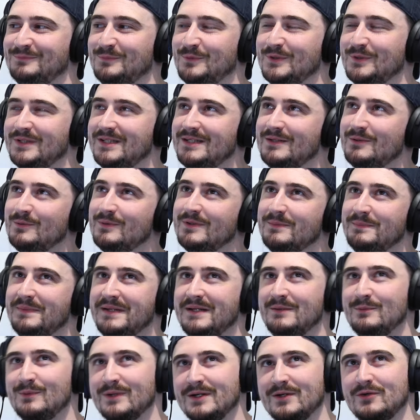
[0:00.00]
What did I want to
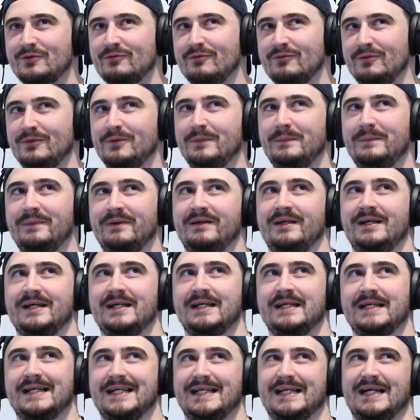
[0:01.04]
be when I grew up?
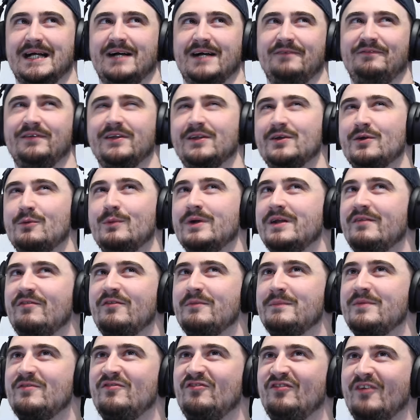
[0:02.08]
I feel like I wanted
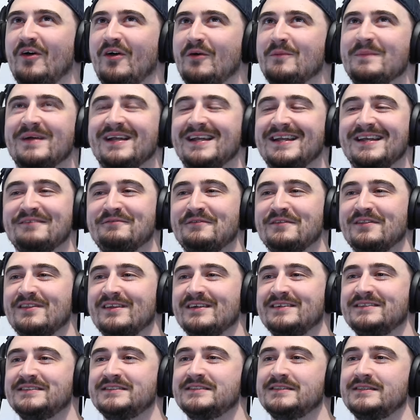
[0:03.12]
to be so many different
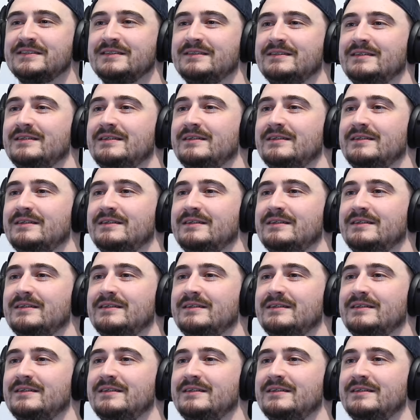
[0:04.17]
things.